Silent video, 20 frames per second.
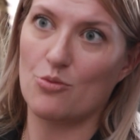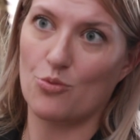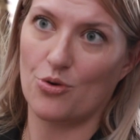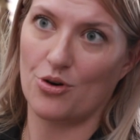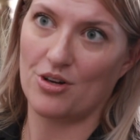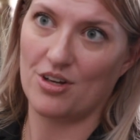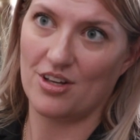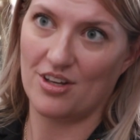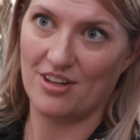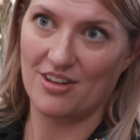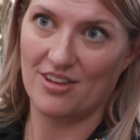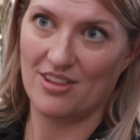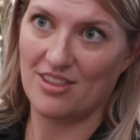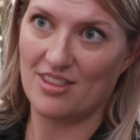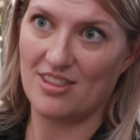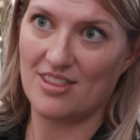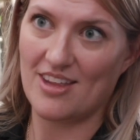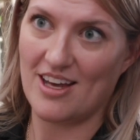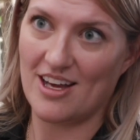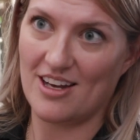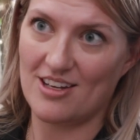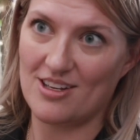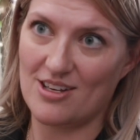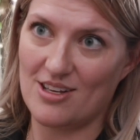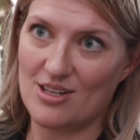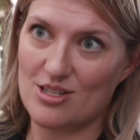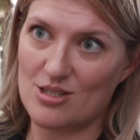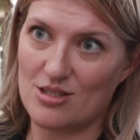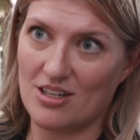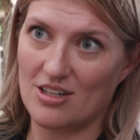the work that
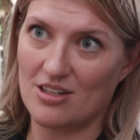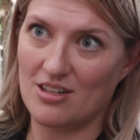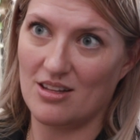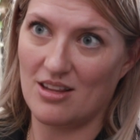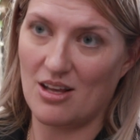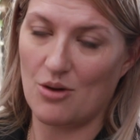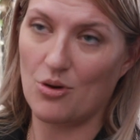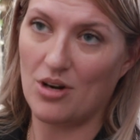is done.